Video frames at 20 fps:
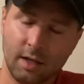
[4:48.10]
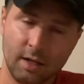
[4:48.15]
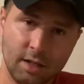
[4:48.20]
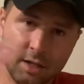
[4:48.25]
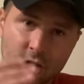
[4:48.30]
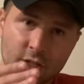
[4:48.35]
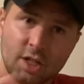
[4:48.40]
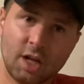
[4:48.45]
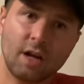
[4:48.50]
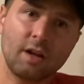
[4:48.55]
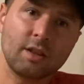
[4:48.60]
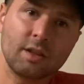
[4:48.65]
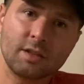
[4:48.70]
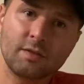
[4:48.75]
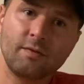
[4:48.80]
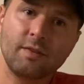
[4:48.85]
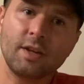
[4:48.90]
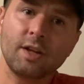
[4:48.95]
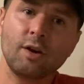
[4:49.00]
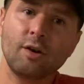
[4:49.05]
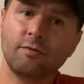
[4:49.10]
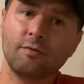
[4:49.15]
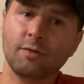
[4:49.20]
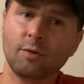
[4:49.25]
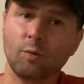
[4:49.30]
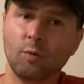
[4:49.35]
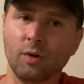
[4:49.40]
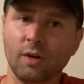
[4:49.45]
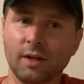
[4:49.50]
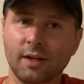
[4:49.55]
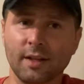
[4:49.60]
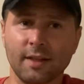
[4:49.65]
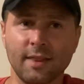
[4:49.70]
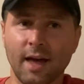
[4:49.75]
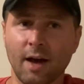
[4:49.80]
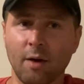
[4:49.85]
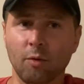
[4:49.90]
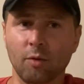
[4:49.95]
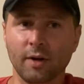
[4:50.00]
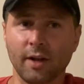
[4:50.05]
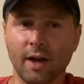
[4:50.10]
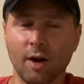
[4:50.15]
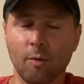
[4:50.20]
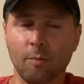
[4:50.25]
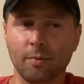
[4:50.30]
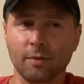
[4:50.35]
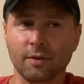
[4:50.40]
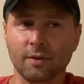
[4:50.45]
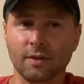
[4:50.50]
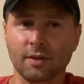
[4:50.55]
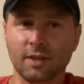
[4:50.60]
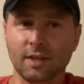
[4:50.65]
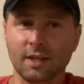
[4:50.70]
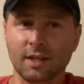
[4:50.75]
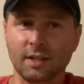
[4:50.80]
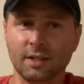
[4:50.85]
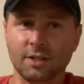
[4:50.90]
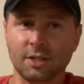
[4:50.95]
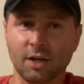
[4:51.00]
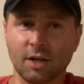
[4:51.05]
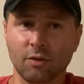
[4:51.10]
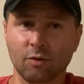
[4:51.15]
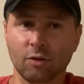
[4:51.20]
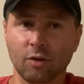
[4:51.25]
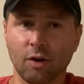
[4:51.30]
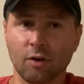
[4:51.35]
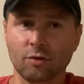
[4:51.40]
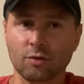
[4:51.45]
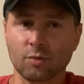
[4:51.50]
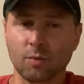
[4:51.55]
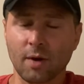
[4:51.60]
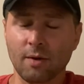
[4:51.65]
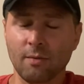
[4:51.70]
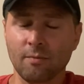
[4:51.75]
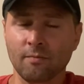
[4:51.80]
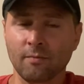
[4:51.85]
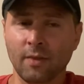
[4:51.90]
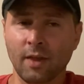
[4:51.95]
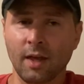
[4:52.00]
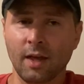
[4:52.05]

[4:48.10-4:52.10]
share this video if you would. That would help the channel grow as well.